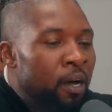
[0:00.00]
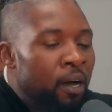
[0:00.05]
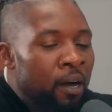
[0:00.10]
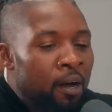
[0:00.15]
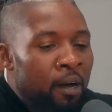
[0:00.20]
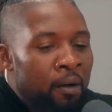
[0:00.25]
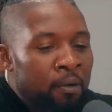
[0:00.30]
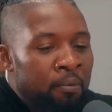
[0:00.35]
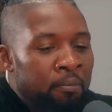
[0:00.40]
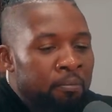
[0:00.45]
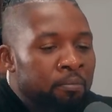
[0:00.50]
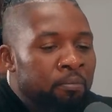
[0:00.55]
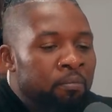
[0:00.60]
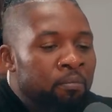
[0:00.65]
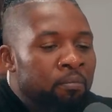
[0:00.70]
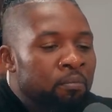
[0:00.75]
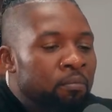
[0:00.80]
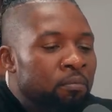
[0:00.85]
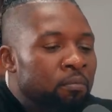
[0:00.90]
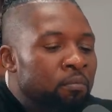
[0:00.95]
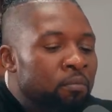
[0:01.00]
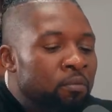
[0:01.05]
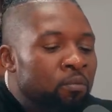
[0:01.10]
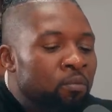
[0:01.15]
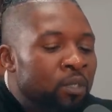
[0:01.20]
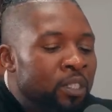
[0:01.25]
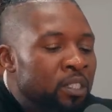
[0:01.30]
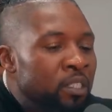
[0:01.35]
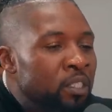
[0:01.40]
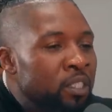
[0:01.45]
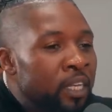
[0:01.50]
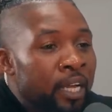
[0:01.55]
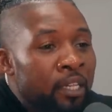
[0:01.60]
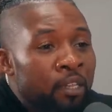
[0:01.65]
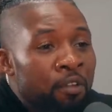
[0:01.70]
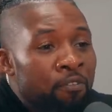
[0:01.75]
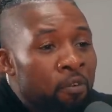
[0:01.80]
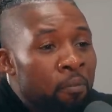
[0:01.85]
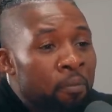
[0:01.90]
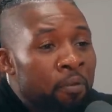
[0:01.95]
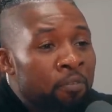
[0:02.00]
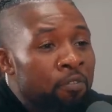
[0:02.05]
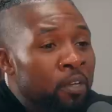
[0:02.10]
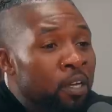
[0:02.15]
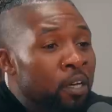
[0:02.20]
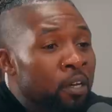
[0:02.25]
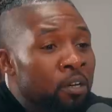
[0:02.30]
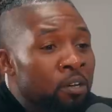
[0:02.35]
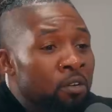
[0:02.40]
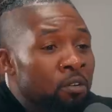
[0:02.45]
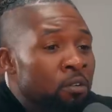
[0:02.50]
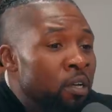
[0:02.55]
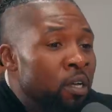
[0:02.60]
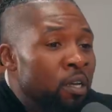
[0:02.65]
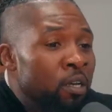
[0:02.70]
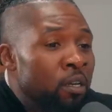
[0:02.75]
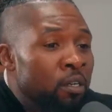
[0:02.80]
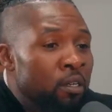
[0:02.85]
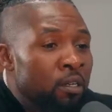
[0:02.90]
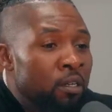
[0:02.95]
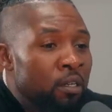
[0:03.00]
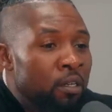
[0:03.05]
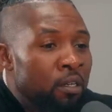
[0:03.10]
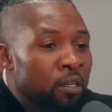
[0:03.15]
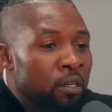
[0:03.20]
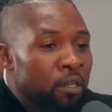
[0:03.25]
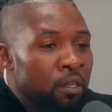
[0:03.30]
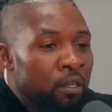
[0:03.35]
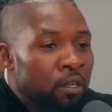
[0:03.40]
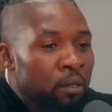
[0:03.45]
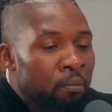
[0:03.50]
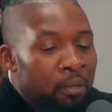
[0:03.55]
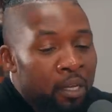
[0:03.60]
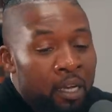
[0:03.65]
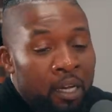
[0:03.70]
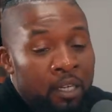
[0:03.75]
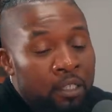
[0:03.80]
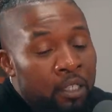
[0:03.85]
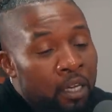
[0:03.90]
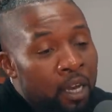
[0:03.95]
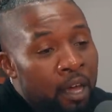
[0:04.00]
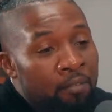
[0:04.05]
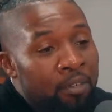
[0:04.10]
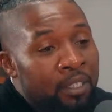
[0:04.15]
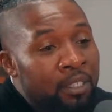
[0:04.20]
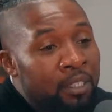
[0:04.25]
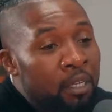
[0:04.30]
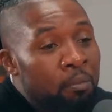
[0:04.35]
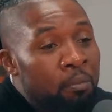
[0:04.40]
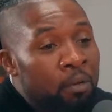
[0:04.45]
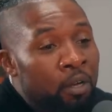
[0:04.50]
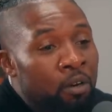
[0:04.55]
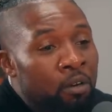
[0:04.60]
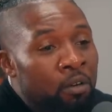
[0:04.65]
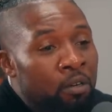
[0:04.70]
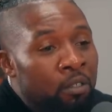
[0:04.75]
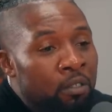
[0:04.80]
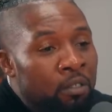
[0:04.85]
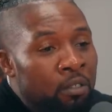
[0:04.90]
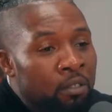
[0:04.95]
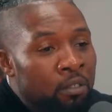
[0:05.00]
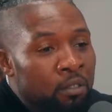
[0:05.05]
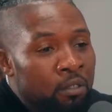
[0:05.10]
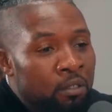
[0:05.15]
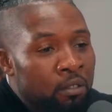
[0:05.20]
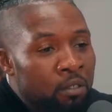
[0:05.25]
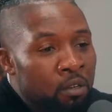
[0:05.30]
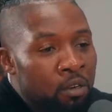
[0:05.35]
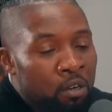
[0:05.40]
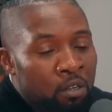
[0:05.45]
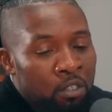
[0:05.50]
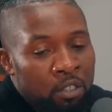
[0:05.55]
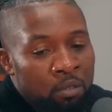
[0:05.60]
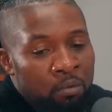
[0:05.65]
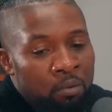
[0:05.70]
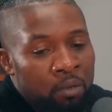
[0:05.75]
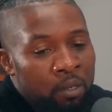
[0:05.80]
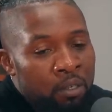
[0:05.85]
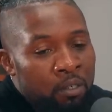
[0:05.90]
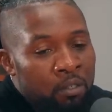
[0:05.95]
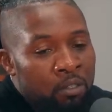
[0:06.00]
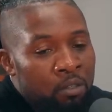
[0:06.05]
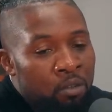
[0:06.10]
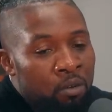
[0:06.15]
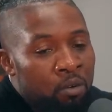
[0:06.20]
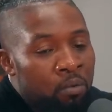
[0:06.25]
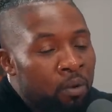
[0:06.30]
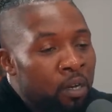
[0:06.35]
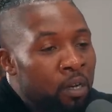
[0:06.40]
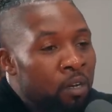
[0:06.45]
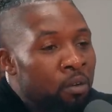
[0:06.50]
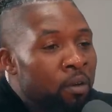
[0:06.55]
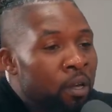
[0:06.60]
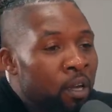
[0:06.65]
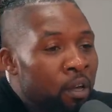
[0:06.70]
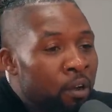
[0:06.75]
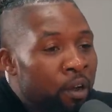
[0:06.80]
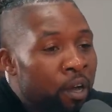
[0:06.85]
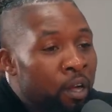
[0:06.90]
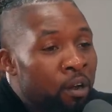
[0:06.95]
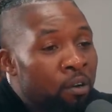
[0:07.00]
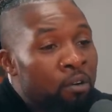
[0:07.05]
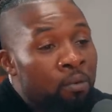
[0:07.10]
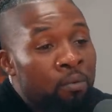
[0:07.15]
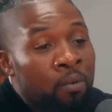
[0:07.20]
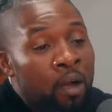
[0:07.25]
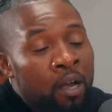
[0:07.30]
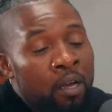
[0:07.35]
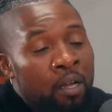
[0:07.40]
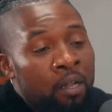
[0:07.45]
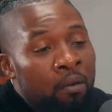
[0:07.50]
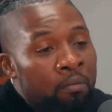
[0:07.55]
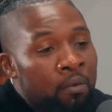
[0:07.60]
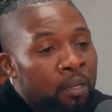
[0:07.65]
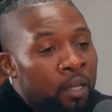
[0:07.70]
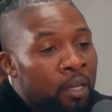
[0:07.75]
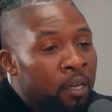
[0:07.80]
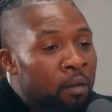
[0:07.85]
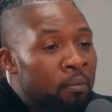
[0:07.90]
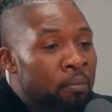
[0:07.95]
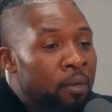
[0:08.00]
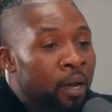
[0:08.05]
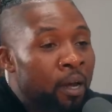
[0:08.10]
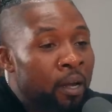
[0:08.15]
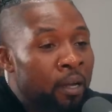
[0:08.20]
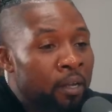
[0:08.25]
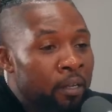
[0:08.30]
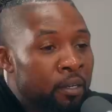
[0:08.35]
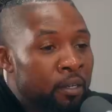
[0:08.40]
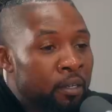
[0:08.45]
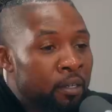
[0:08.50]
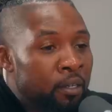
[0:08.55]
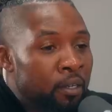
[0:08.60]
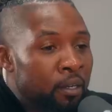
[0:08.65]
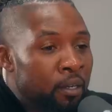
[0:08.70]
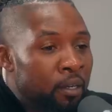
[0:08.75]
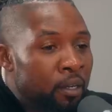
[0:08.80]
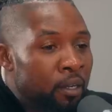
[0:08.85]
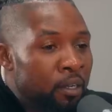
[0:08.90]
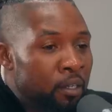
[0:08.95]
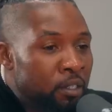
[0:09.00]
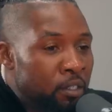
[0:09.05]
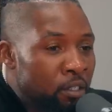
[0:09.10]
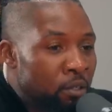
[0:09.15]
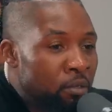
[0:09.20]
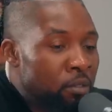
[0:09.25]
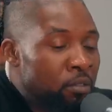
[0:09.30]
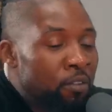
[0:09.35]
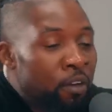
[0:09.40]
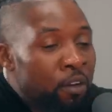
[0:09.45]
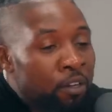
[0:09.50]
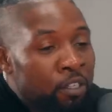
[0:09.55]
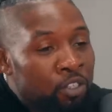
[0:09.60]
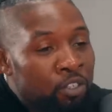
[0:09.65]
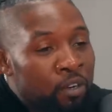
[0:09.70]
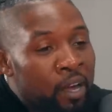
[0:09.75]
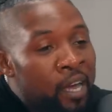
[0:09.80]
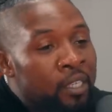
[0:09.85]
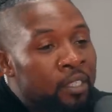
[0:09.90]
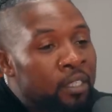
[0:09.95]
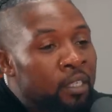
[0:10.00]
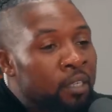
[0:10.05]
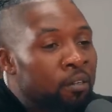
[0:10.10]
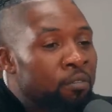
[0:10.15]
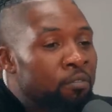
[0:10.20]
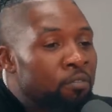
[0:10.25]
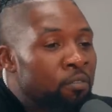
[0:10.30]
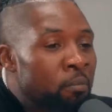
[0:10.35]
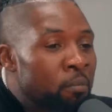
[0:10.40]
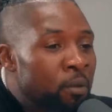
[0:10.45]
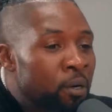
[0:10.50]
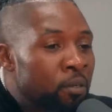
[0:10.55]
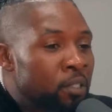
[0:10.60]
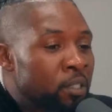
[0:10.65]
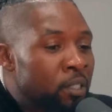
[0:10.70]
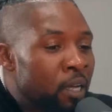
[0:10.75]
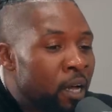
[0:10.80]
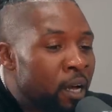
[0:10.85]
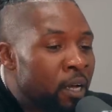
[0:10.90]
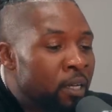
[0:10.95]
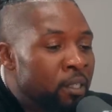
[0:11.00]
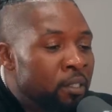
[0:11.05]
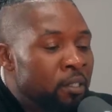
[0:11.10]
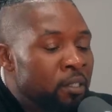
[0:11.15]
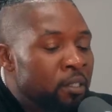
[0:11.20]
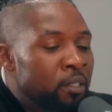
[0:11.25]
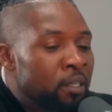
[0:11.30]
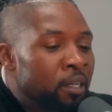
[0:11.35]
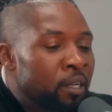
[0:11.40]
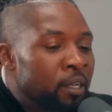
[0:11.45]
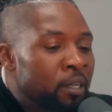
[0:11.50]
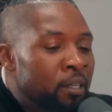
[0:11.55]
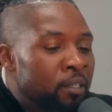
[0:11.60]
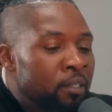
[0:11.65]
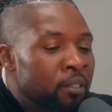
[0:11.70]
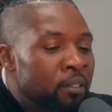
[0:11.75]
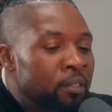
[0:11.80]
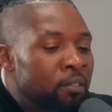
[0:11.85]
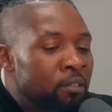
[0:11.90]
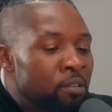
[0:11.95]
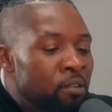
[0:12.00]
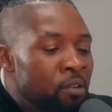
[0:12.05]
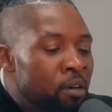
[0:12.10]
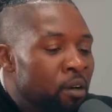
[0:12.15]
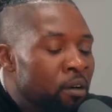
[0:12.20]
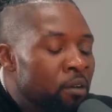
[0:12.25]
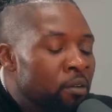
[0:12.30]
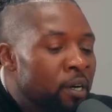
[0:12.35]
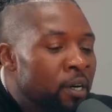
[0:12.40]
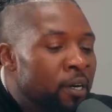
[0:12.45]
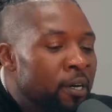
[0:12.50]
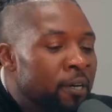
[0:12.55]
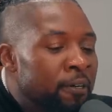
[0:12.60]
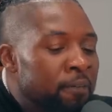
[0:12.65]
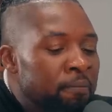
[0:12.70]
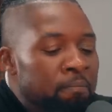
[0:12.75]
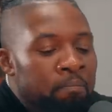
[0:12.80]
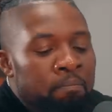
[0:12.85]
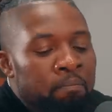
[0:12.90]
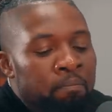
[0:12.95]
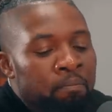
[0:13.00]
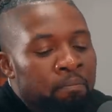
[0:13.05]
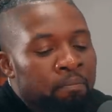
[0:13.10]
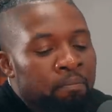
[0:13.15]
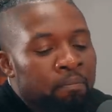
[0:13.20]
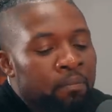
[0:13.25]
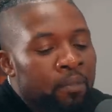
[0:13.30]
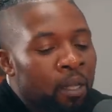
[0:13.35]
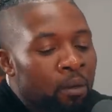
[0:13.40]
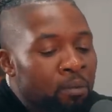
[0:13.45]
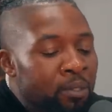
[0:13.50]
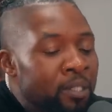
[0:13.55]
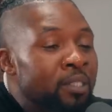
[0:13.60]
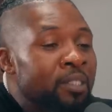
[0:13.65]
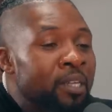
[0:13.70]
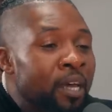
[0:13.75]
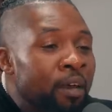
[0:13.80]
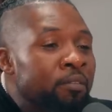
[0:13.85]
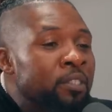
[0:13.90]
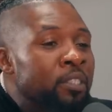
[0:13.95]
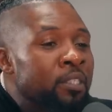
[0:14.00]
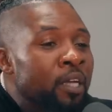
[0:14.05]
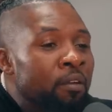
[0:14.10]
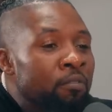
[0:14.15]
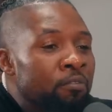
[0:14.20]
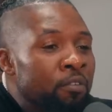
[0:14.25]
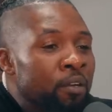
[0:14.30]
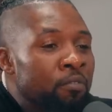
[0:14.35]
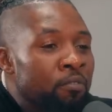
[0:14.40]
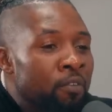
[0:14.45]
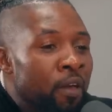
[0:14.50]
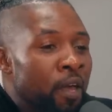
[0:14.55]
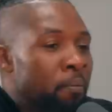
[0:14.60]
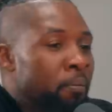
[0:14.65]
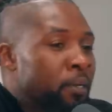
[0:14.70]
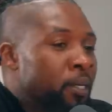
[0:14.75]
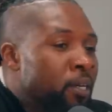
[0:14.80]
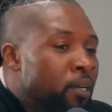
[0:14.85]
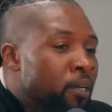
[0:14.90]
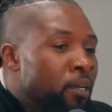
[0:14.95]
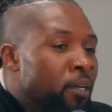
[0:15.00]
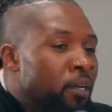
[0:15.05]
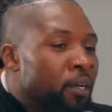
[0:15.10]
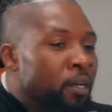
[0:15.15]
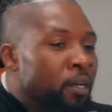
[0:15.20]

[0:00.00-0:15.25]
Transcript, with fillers: Um, was ejected from the vehicle, and because she didn't have a seatbelt on, you know, she went through the window and hit her head on a rock and ended up dying. So it was very tragic for both sides, and you know, um, it was devastating for the family